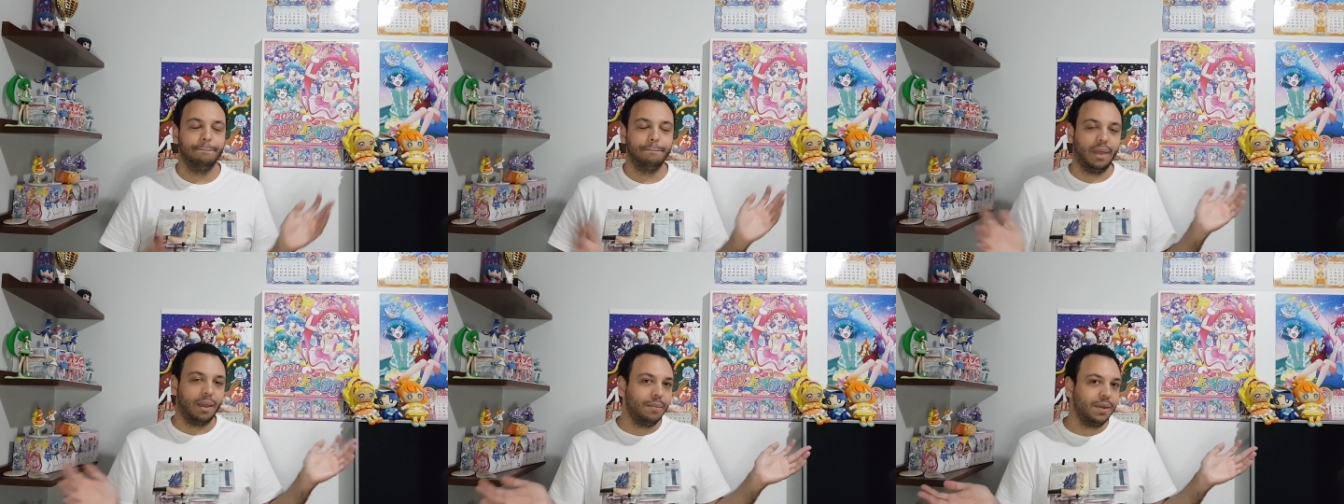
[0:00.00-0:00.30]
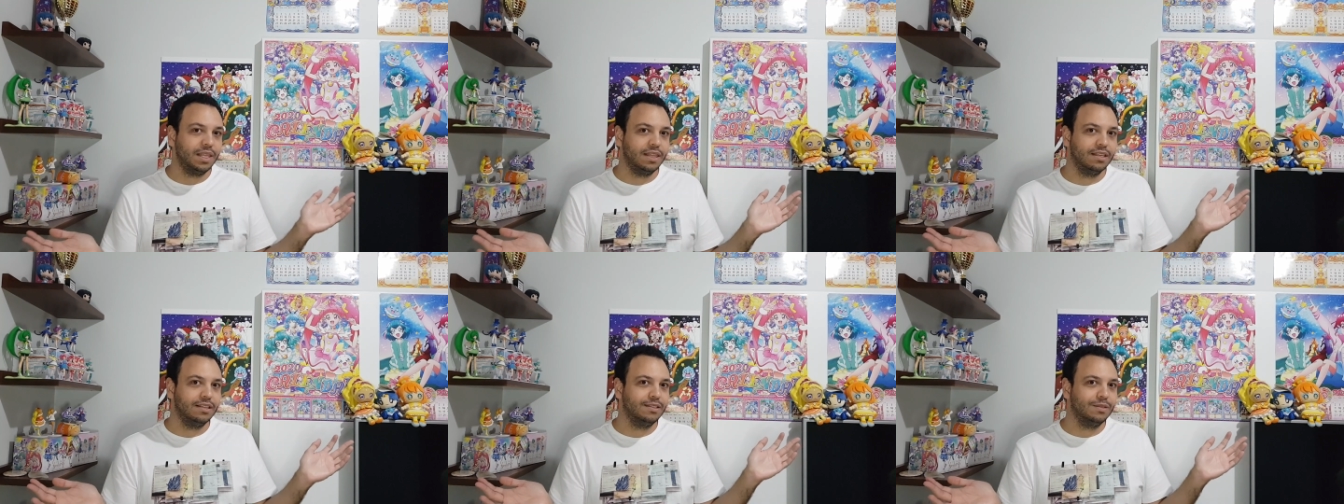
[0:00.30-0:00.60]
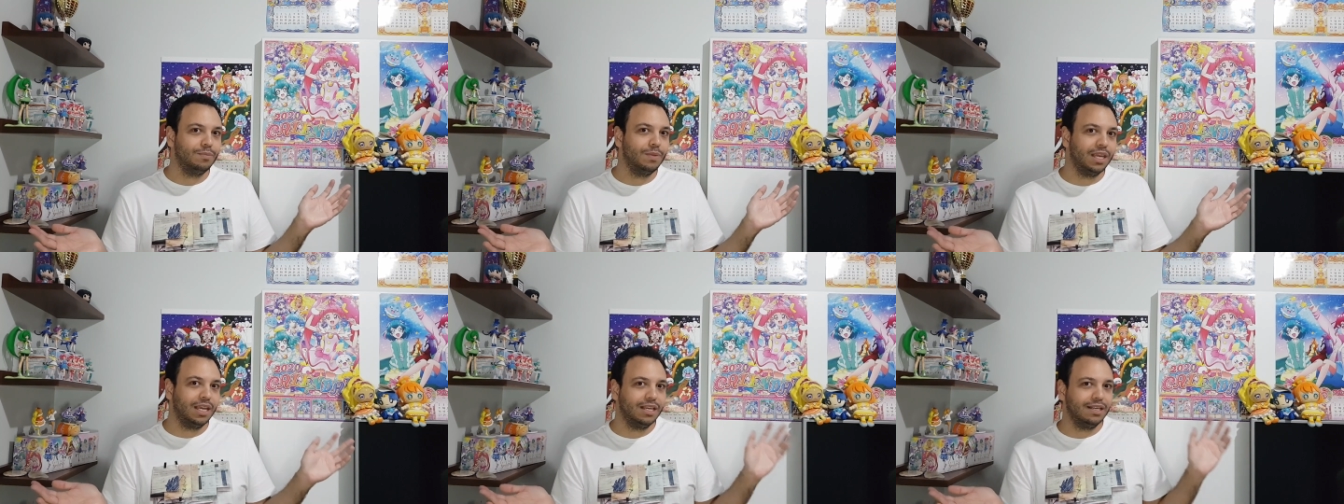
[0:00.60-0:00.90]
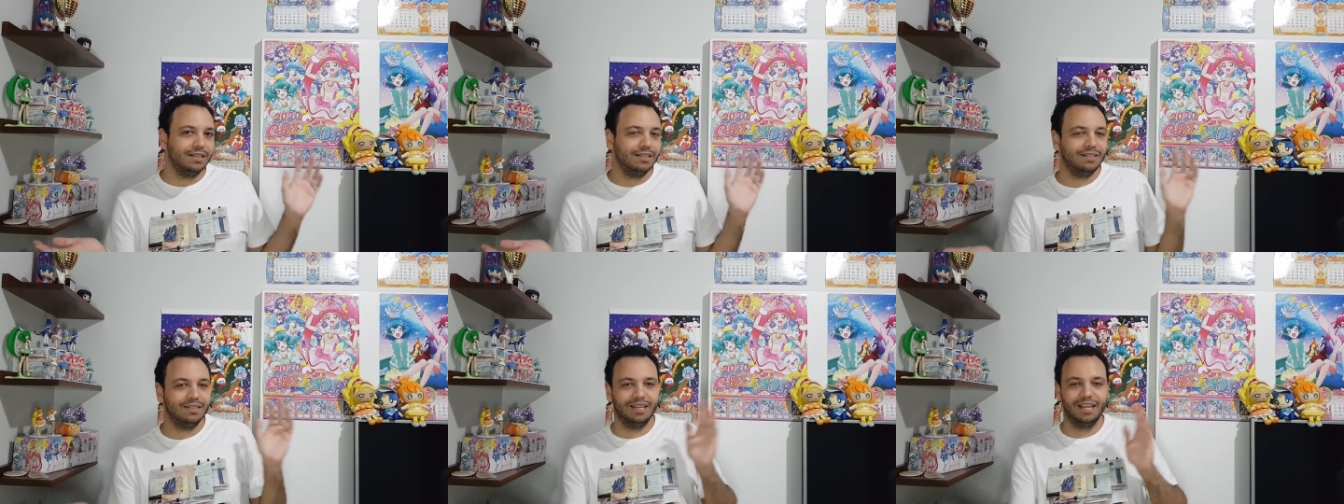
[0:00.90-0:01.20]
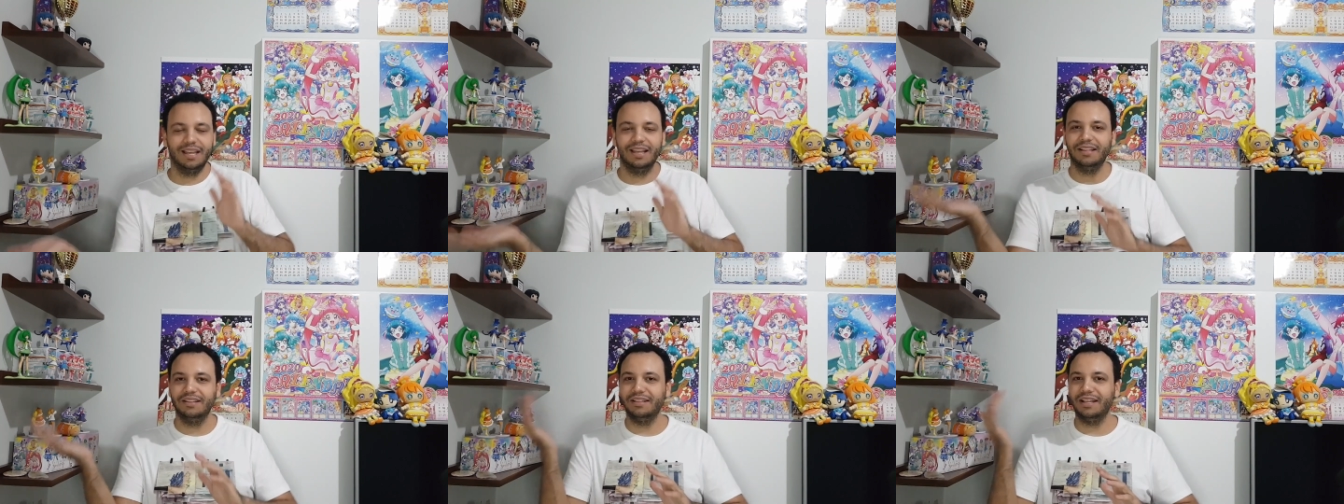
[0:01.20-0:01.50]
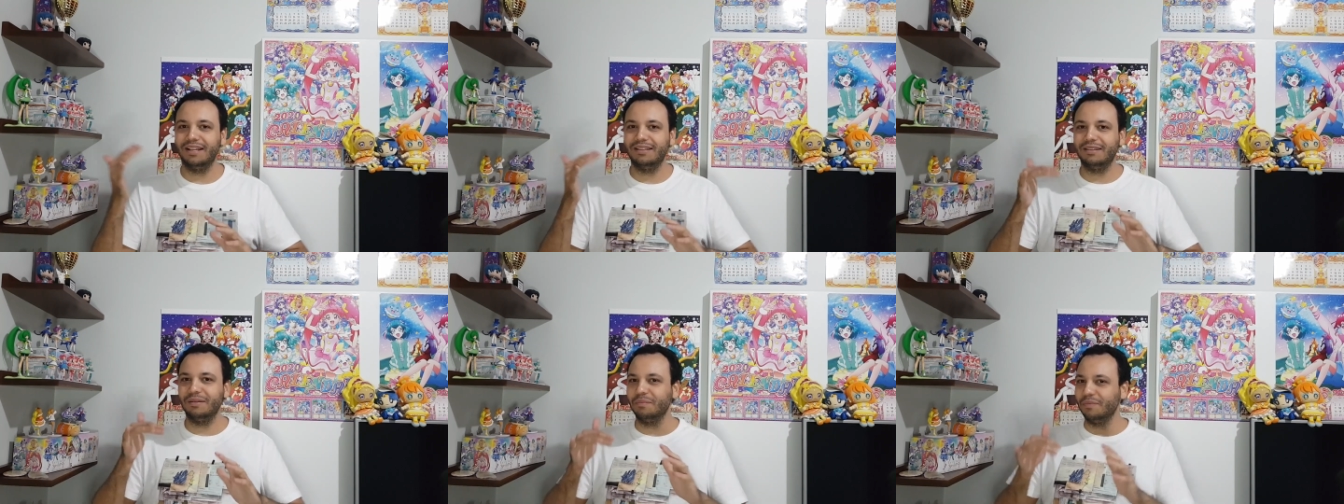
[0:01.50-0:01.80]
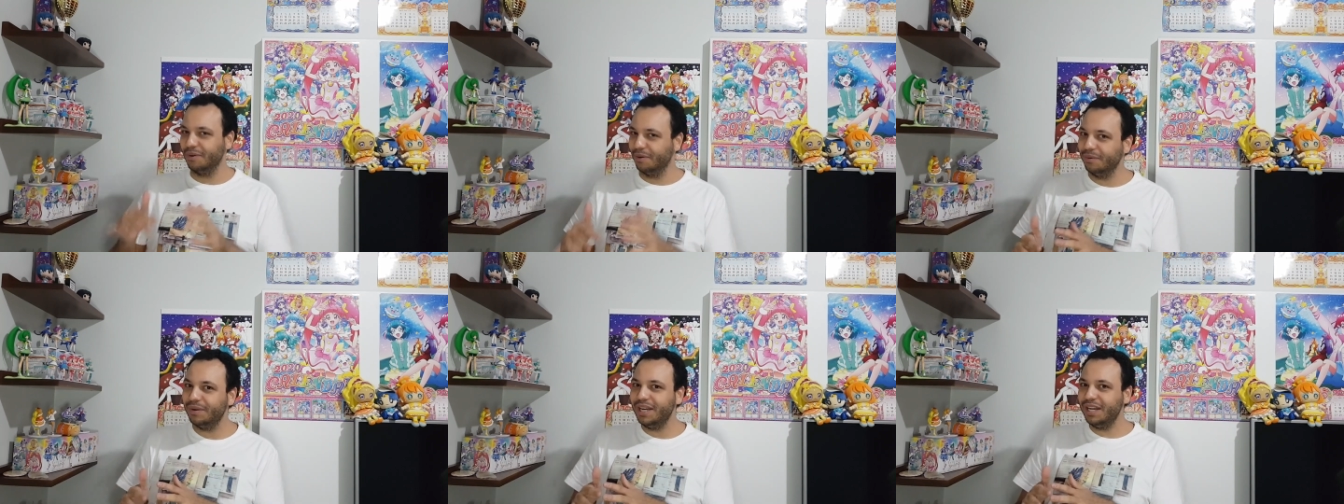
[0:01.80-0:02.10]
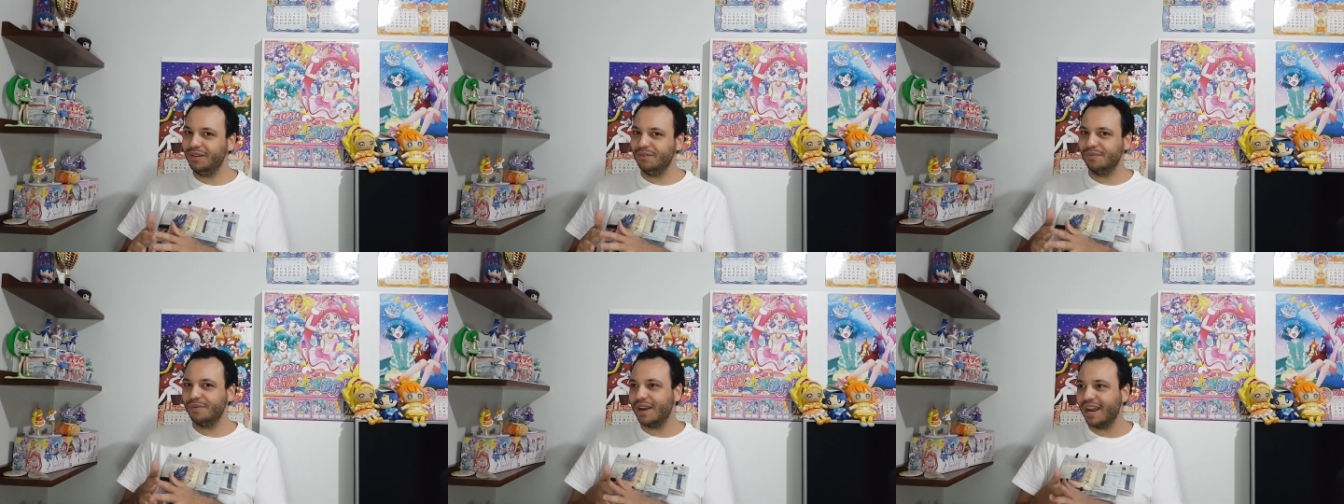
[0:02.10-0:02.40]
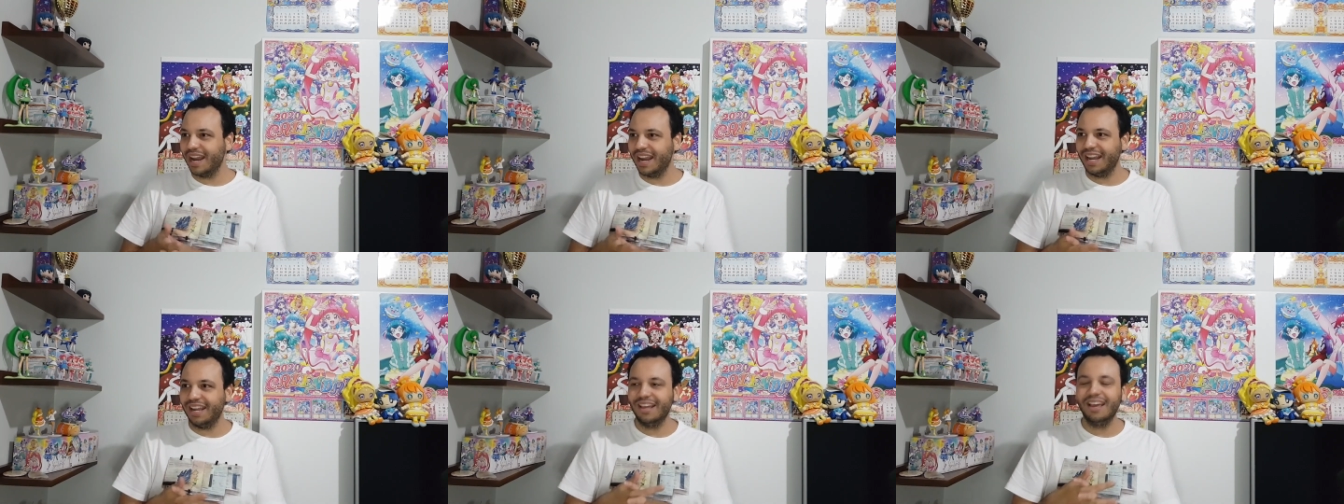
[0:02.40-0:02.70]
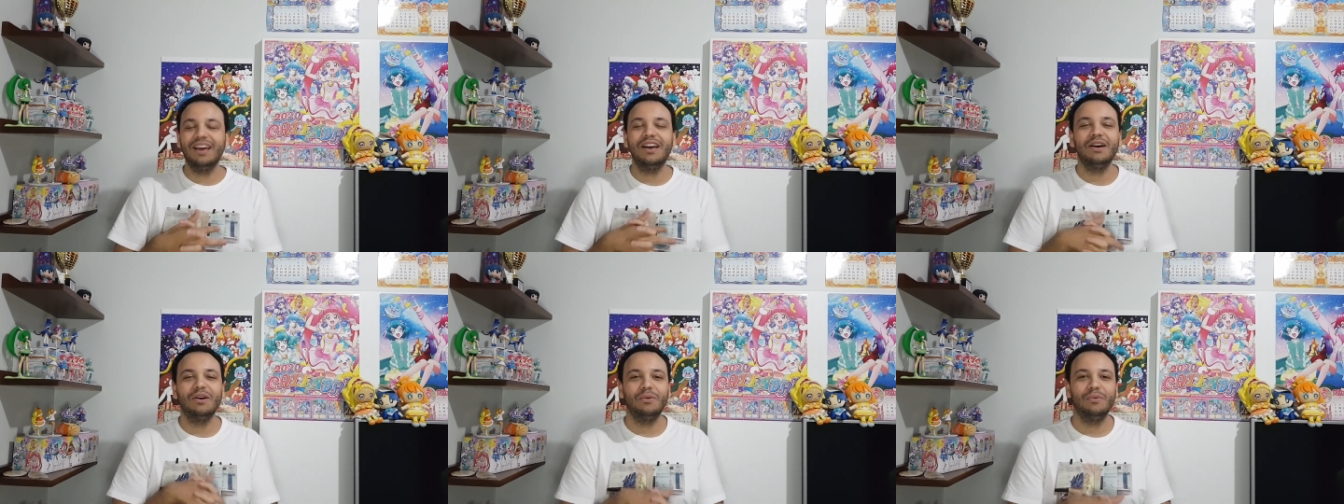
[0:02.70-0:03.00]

Maybe this means that the marine ring